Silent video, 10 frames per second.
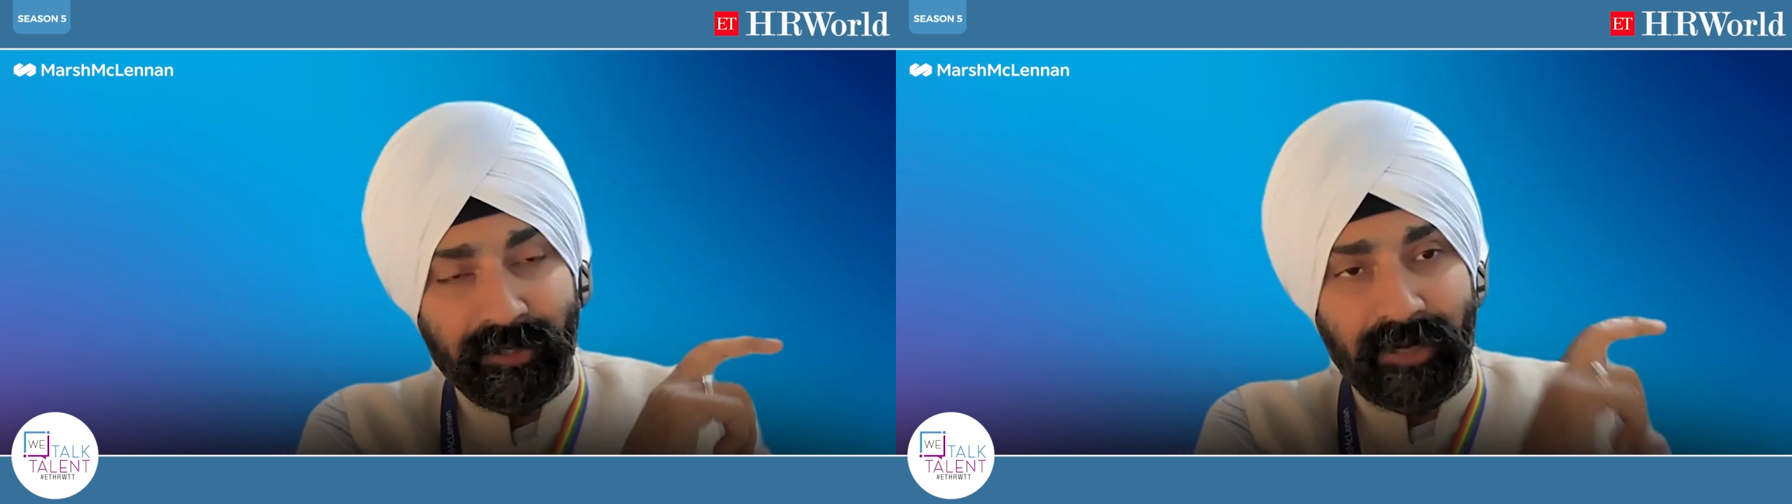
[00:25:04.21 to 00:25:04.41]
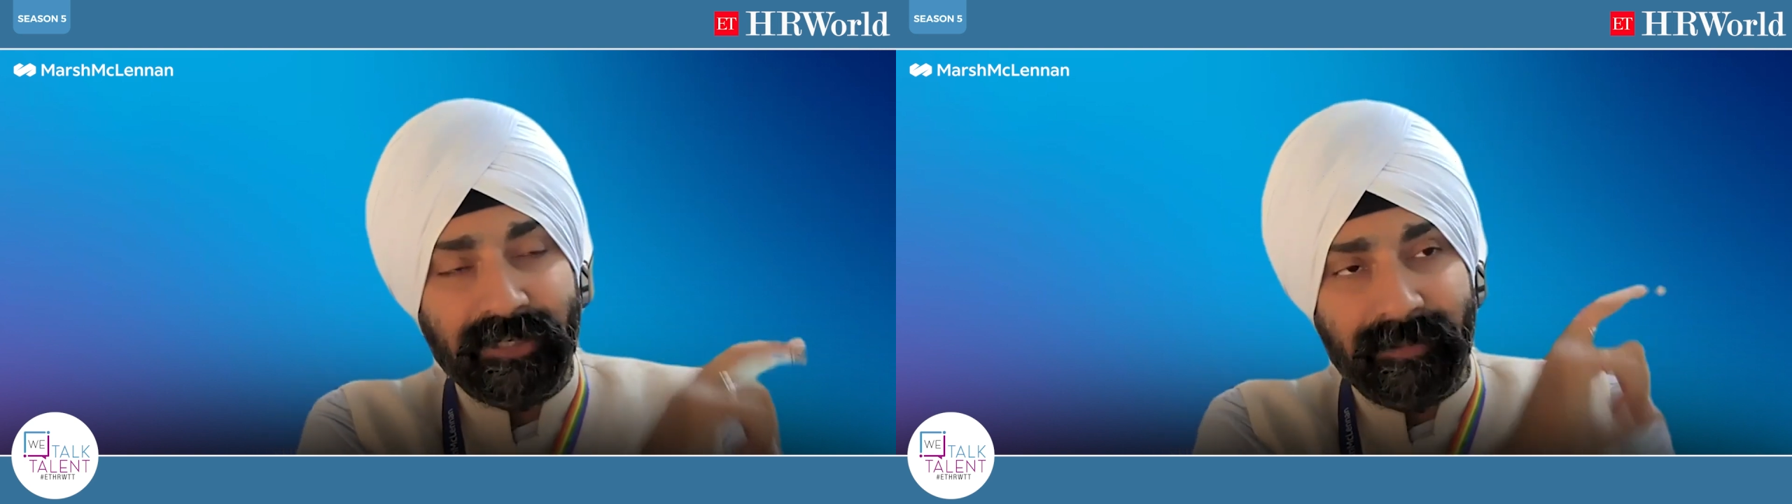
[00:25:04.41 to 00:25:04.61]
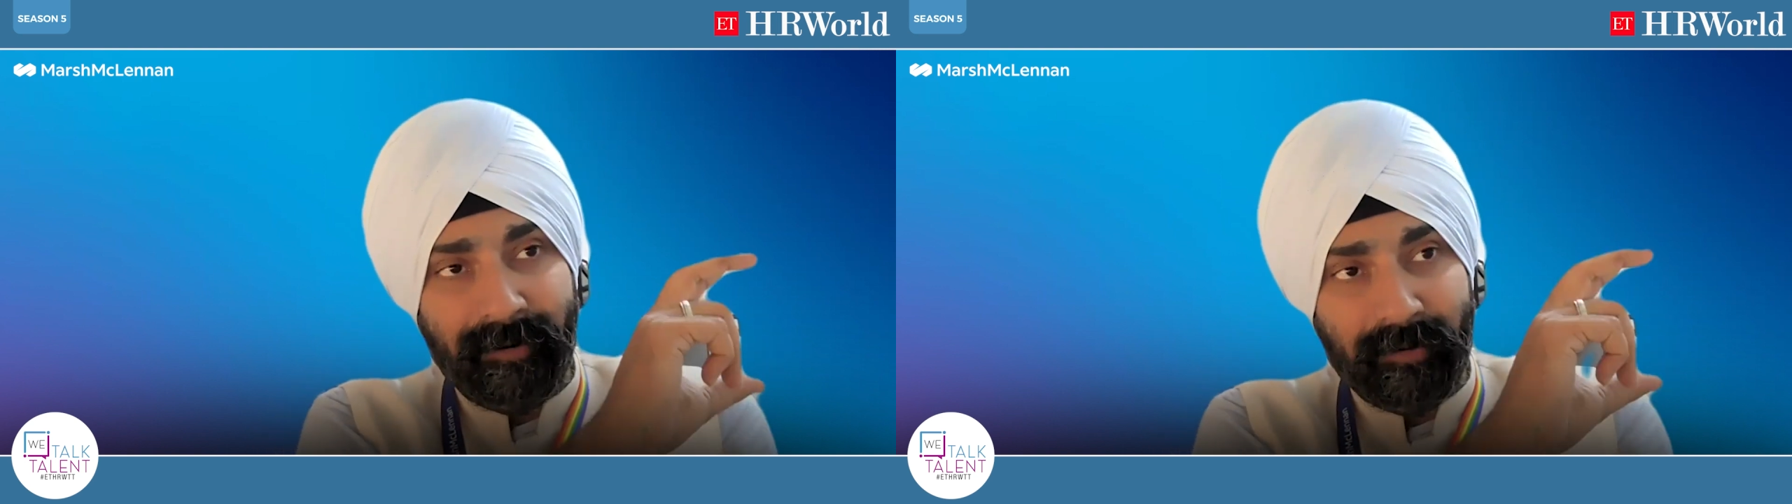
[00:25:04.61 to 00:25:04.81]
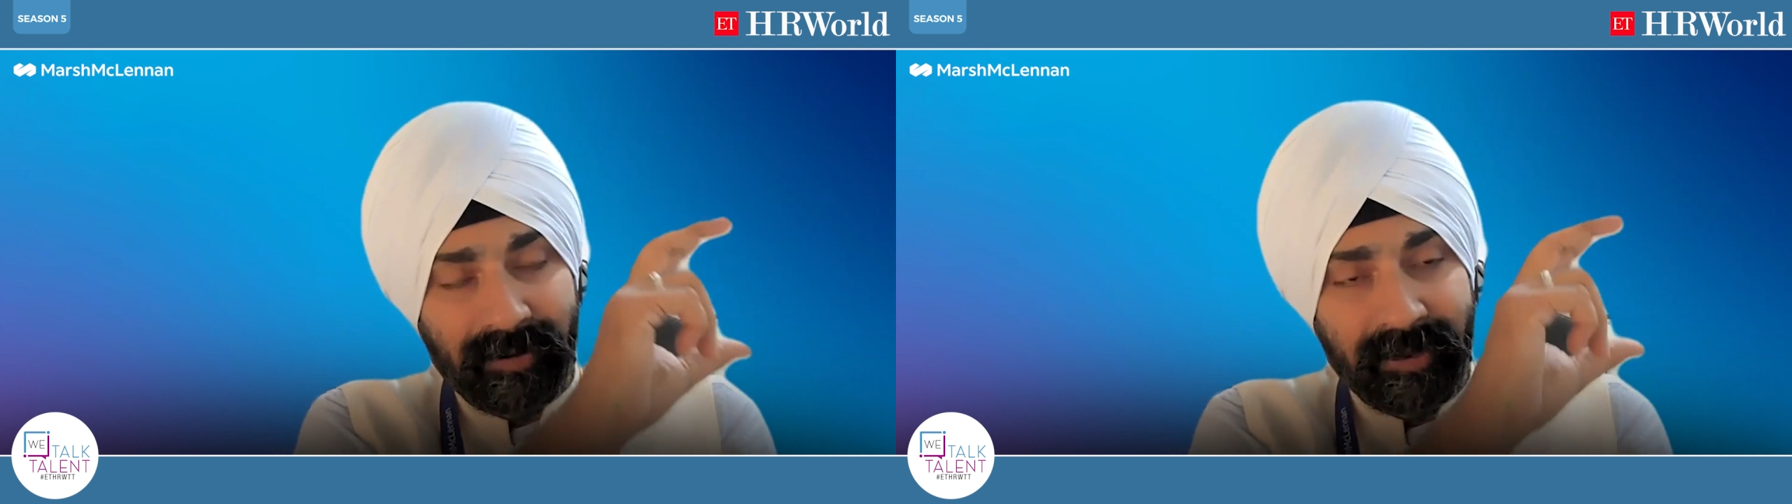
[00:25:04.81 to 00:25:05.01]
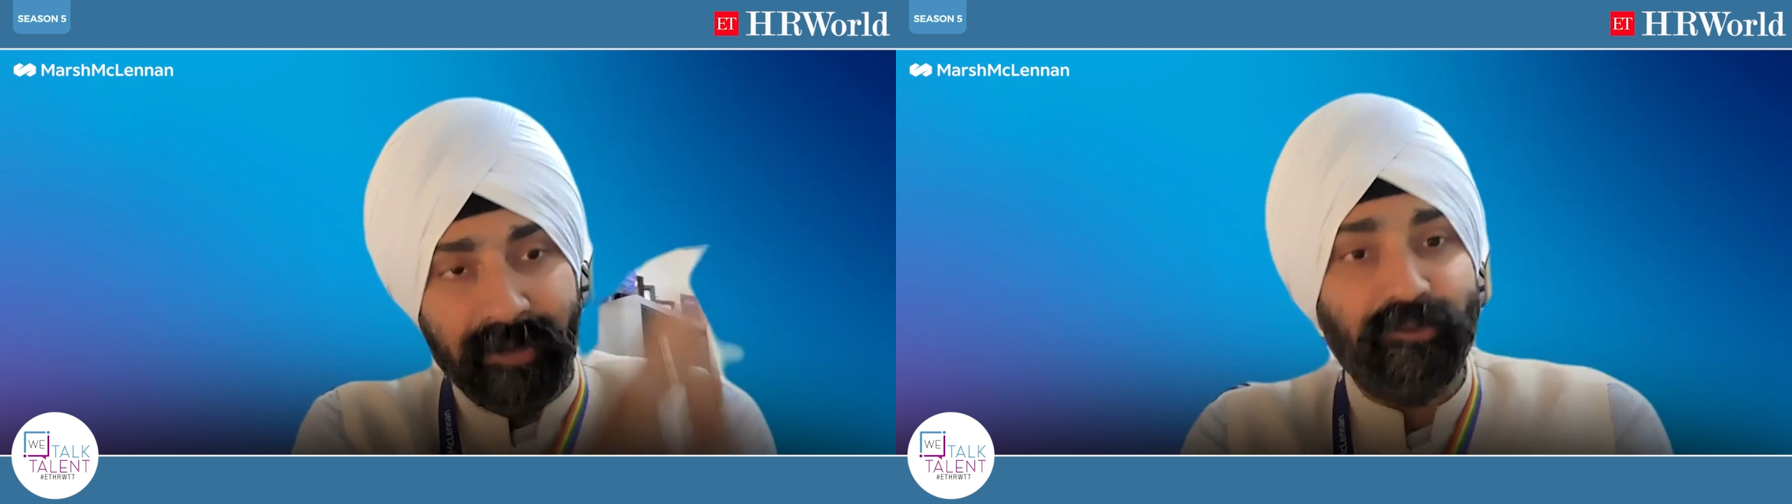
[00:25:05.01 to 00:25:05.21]
it's not just
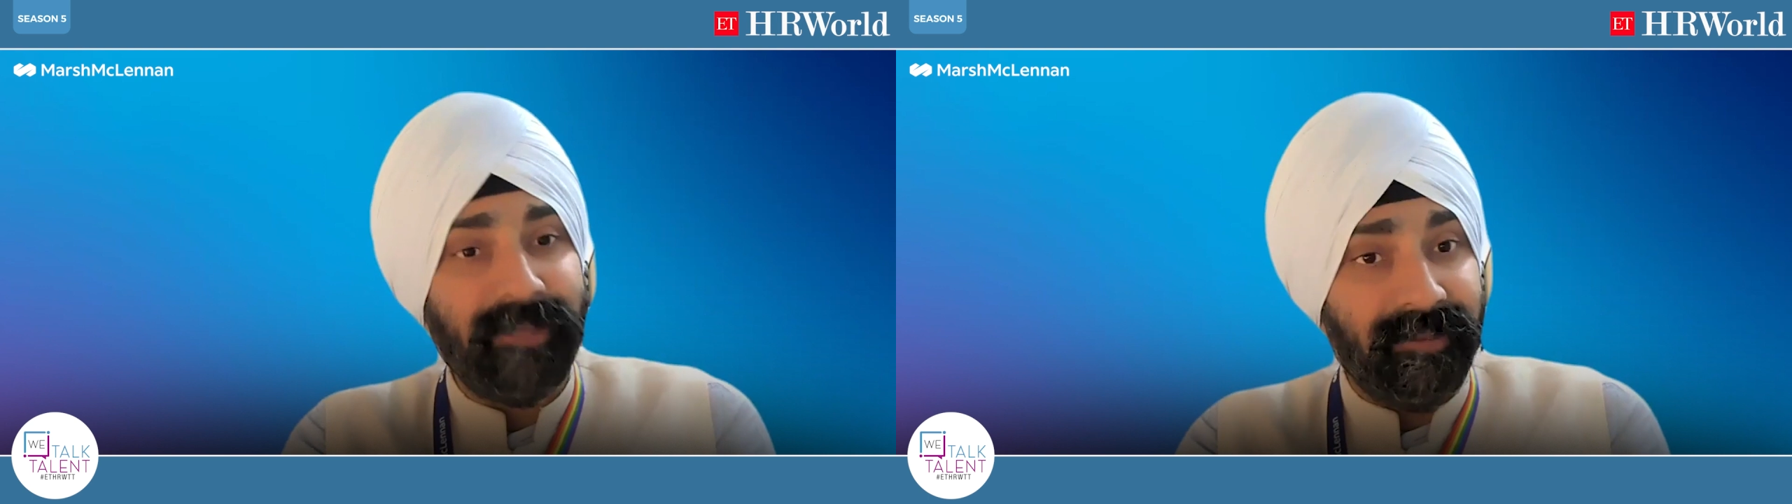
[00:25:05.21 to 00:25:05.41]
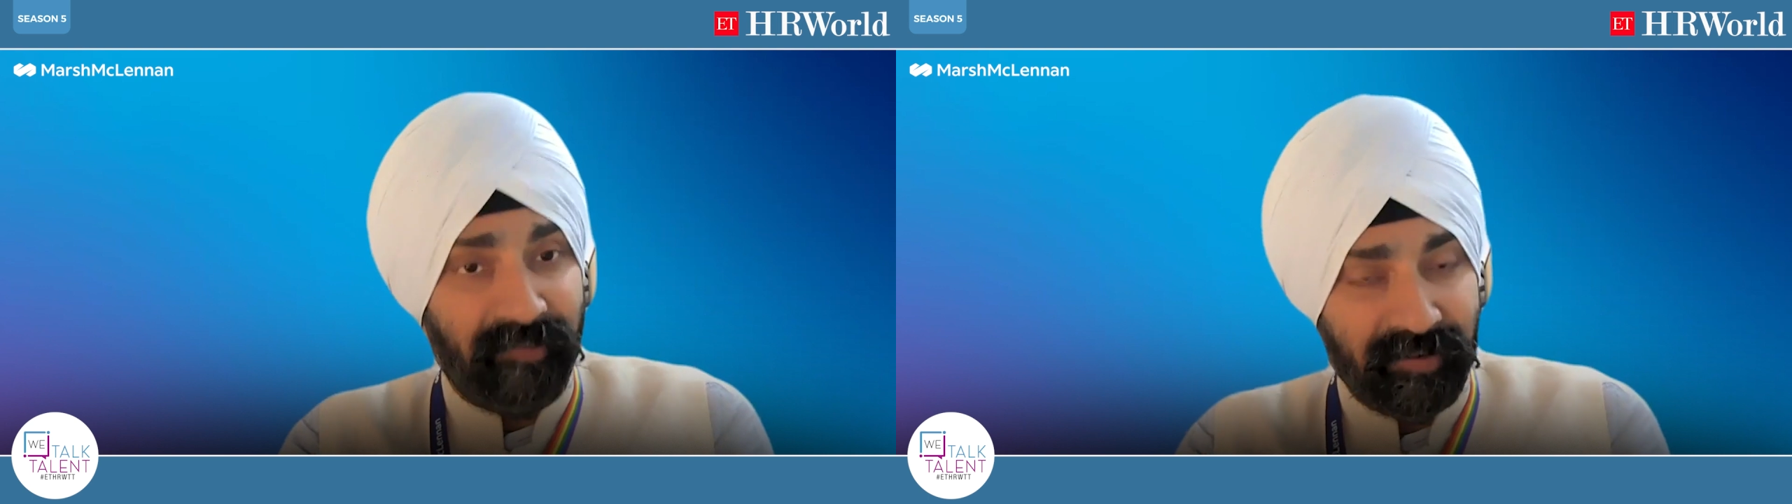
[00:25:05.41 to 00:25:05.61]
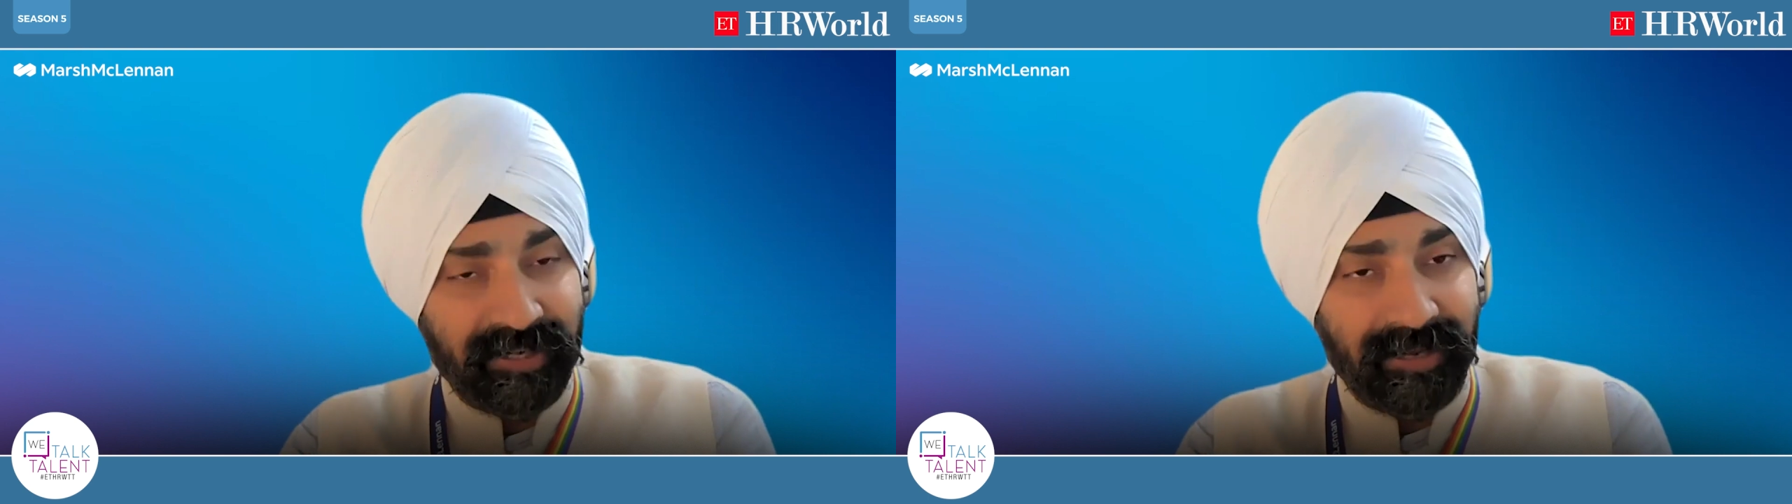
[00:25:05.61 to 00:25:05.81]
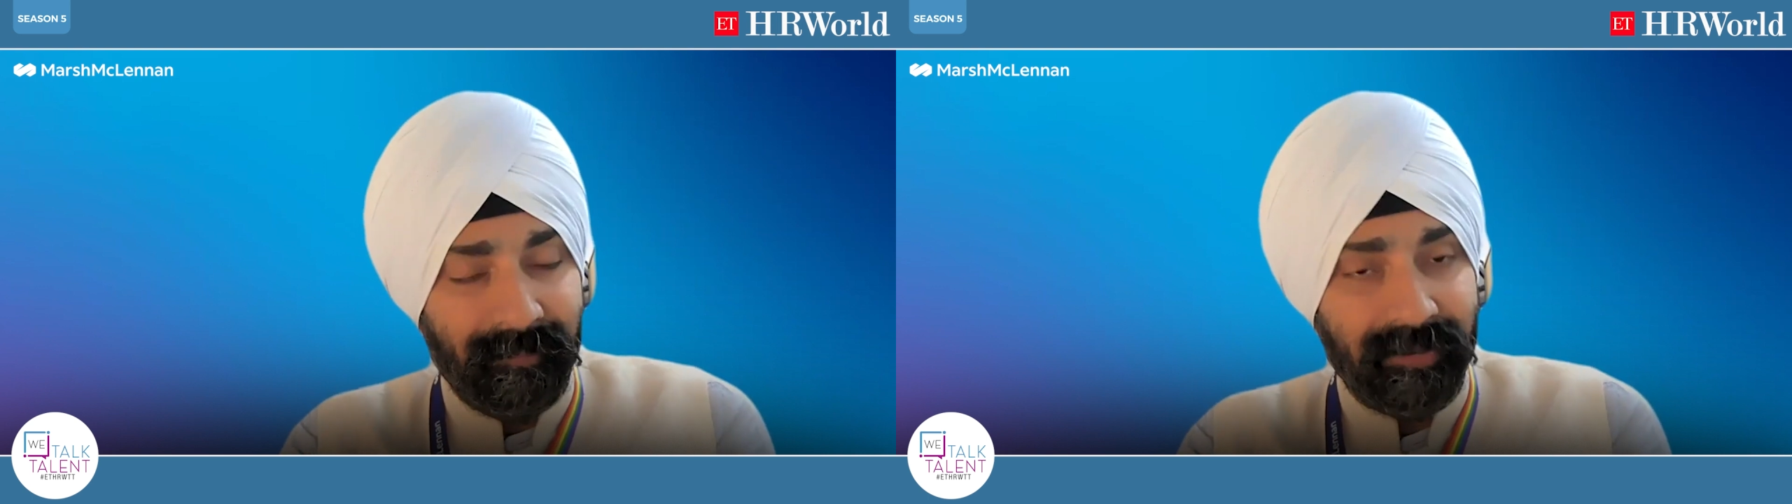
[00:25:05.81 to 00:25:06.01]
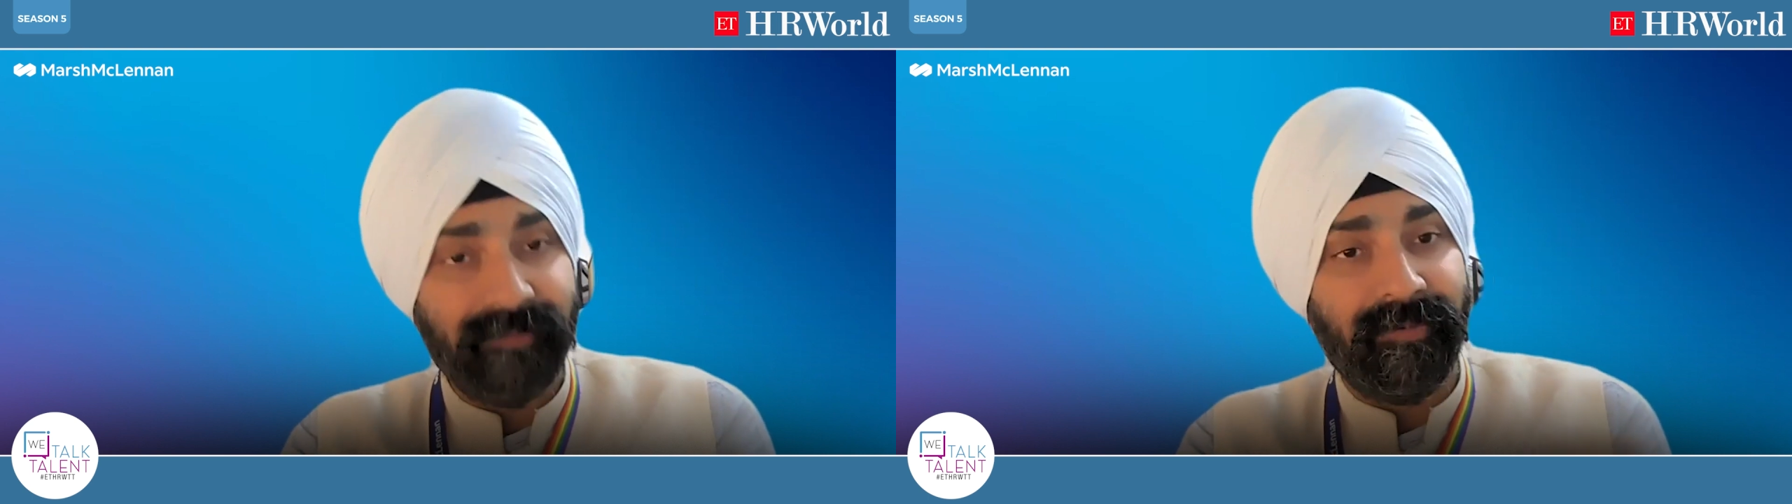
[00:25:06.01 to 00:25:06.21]
about reducing the attrition numbers,